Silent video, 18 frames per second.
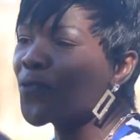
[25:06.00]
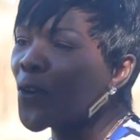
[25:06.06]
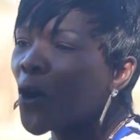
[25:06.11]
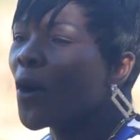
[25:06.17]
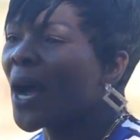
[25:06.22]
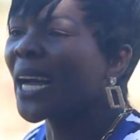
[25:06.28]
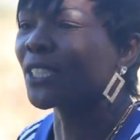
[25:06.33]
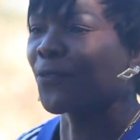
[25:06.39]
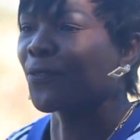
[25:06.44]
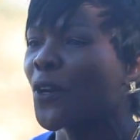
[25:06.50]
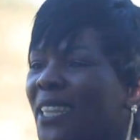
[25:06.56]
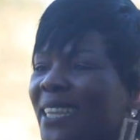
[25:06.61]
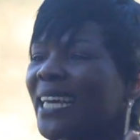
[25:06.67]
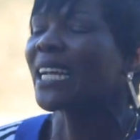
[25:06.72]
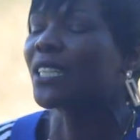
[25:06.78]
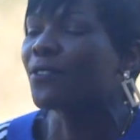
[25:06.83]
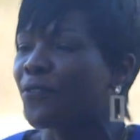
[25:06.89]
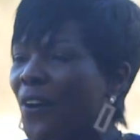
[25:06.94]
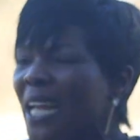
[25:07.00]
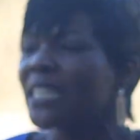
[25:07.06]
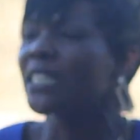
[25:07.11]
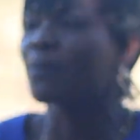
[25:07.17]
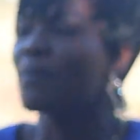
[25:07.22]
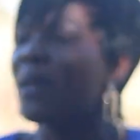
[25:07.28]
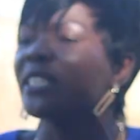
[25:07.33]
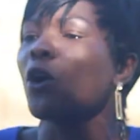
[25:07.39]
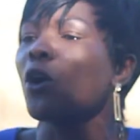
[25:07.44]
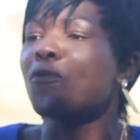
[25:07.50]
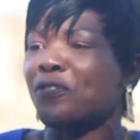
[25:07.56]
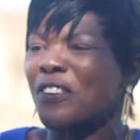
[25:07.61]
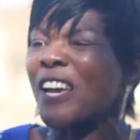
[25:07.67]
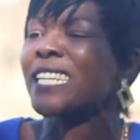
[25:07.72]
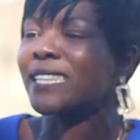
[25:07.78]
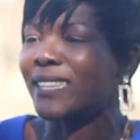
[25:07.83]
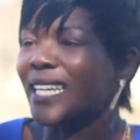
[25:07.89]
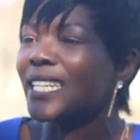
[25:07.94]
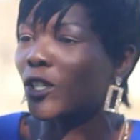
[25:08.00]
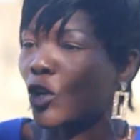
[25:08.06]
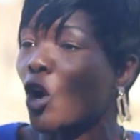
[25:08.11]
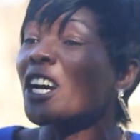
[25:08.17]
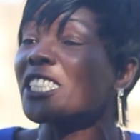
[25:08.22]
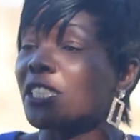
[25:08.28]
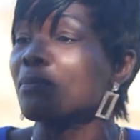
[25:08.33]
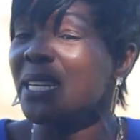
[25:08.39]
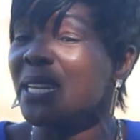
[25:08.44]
forward for the advancement of faith in God's